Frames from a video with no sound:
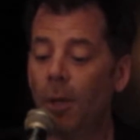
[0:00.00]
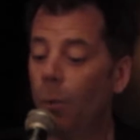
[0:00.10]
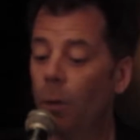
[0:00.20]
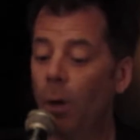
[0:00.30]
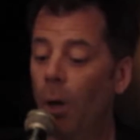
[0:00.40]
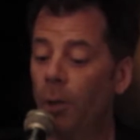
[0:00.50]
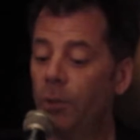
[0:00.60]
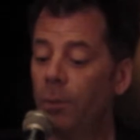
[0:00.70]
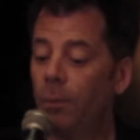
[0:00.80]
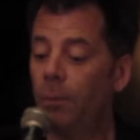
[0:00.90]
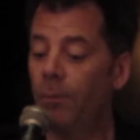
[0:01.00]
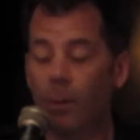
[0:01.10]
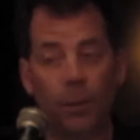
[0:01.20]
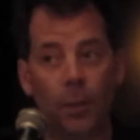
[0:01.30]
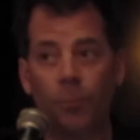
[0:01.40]
We're also
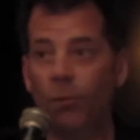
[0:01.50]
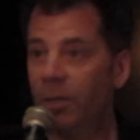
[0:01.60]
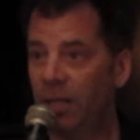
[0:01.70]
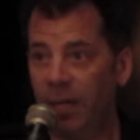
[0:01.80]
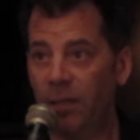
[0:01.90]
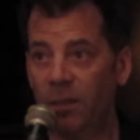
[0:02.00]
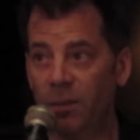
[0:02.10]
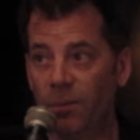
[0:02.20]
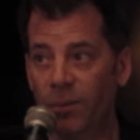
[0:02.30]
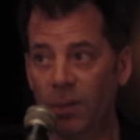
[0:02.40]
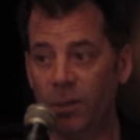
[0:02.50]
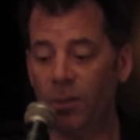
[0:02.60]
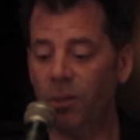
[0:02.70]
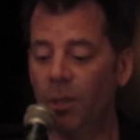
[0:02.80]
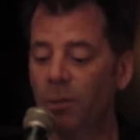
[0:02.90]
very protective,
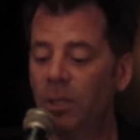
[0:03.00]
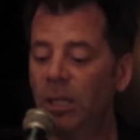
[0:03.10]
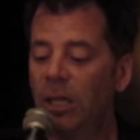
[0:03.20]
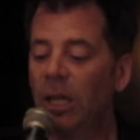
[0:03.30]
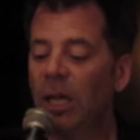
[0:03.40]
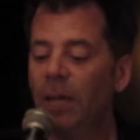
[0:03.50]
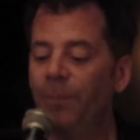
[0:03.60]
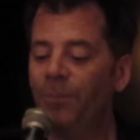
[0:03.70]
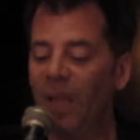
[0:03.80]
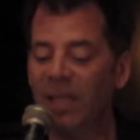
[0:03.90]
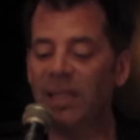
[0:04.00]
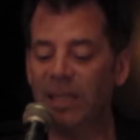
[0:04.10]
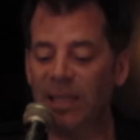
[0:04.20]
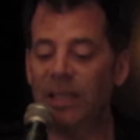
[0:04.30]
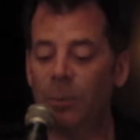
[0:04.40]
necessarily. As I
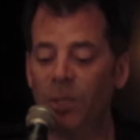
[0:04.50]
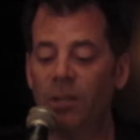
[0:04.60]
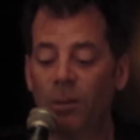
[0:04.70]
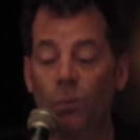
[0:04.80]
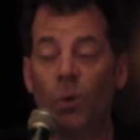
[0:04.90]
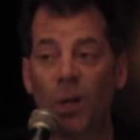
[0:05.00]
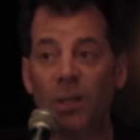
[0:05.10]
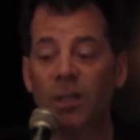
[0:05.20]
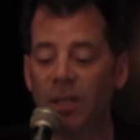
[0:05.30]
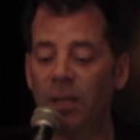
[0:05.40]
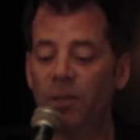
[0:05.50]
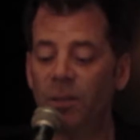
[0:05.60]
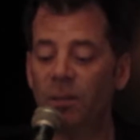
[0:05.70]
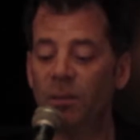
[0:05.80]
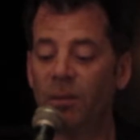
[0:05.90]
said, we don't want
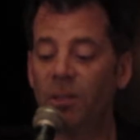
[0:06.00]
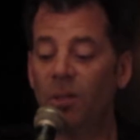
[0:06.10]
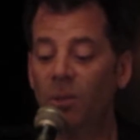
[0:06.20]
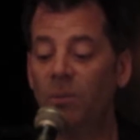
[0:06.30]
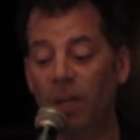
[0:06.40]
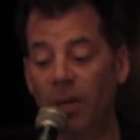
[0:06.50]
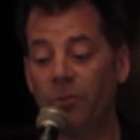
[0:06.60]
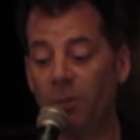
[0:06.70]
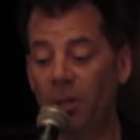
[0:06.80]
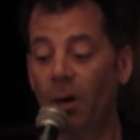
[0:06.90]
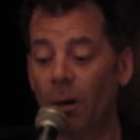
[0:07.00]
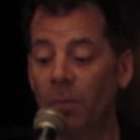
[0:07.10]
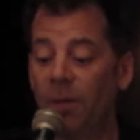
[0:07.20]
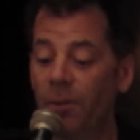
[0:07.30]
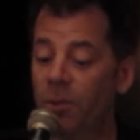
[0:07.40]
attention, so naturally our
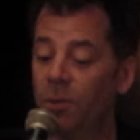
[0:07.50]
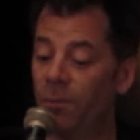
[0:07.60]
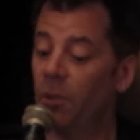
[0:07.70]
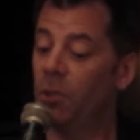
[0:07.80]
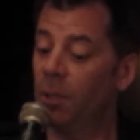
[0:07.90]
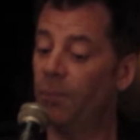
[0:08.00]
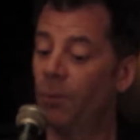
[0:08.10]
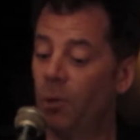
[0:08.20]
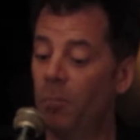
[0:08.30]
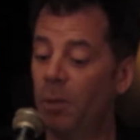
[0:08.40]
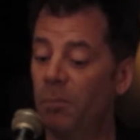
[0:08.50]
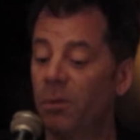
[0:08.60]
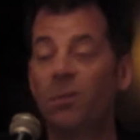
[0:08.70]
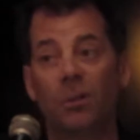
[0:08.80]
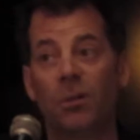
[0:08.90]
methods of fishing for new
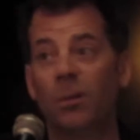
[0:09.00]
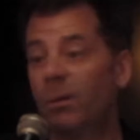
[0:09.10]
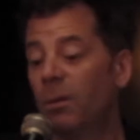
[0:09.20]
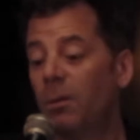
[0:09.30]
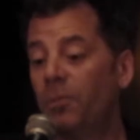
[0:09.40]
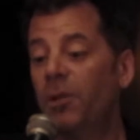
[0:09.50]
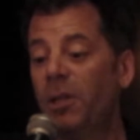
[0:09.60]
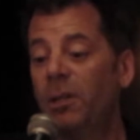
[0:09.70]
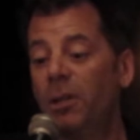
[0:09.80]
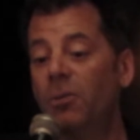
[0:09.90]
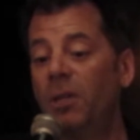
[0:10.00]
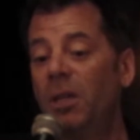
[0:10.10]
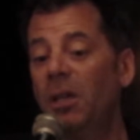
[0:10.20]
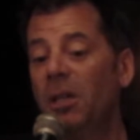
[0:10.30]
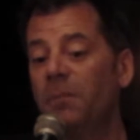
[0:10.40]
members are pretty
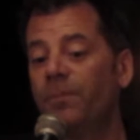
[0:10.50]
low-key.